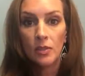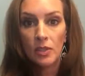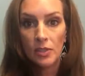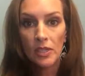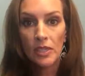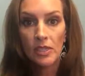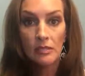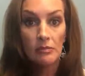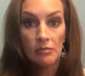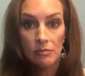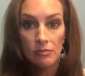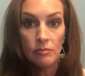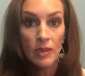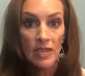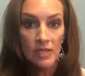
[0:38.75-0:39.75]
really
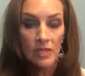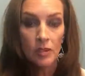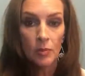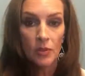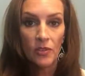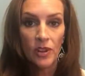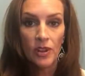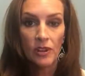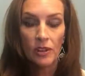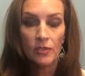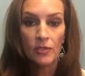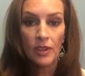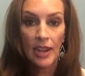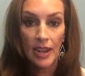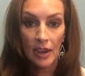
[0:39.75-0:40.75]
basic
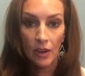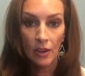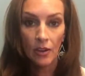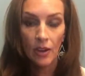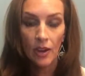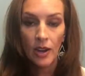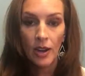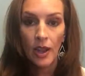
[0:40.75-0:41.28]
preventative care.